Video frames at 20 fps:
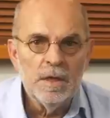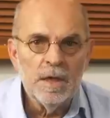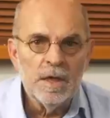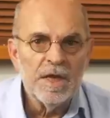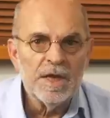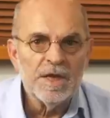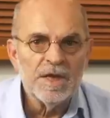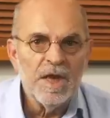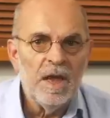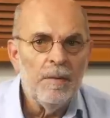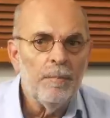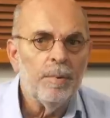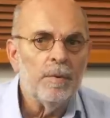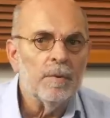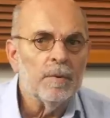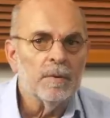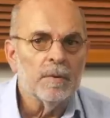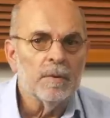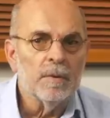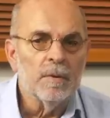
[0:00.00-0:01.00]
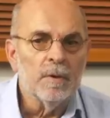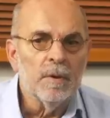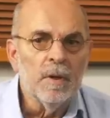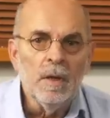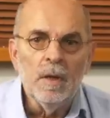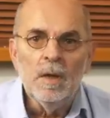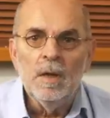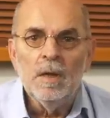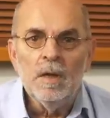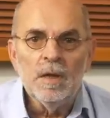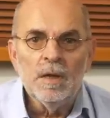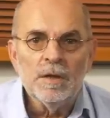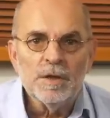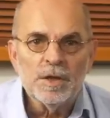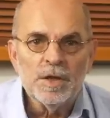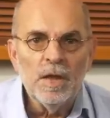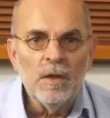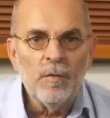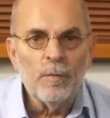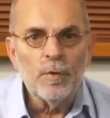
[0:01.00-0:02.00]
An example?
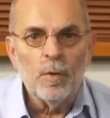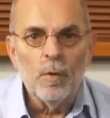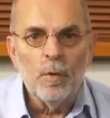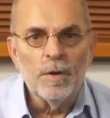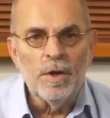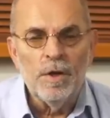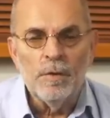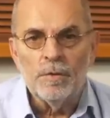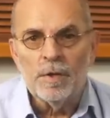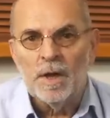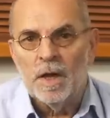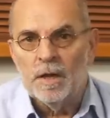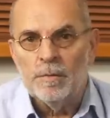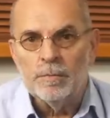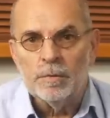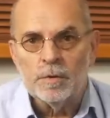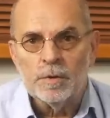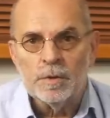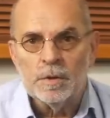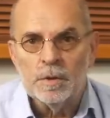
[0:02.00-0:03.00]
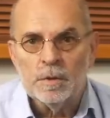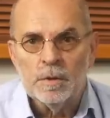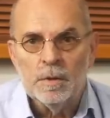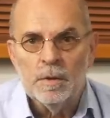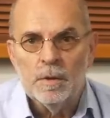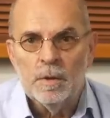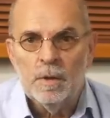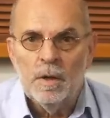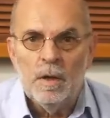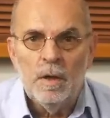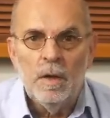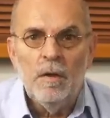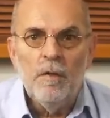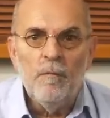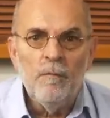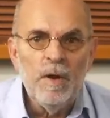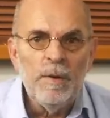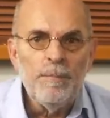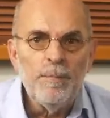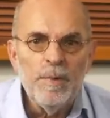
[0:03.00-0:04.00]
Silver audio cables.
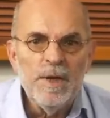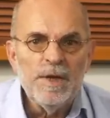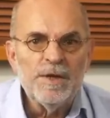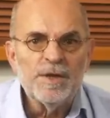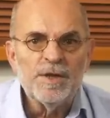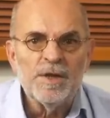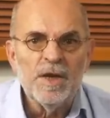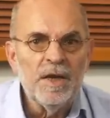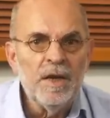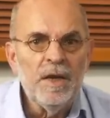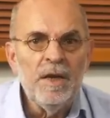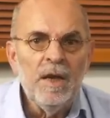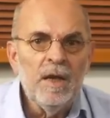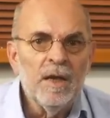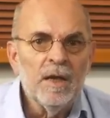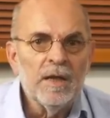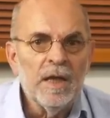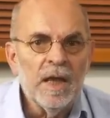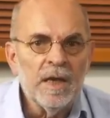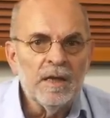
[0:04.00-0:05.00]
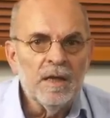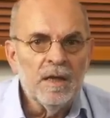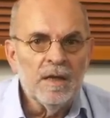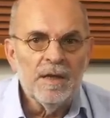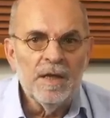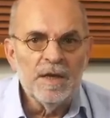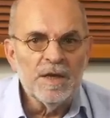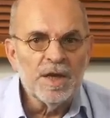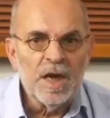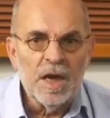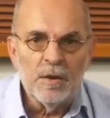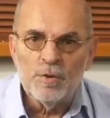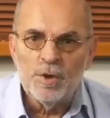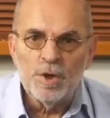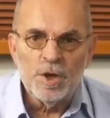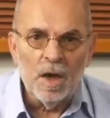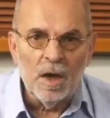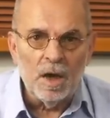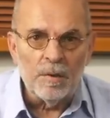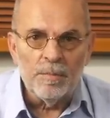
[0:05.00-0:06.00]
Webmits say that they sound
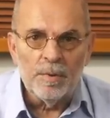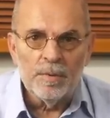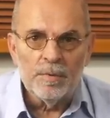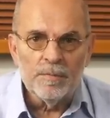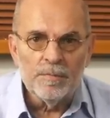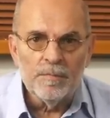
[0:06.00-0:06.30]
sharp.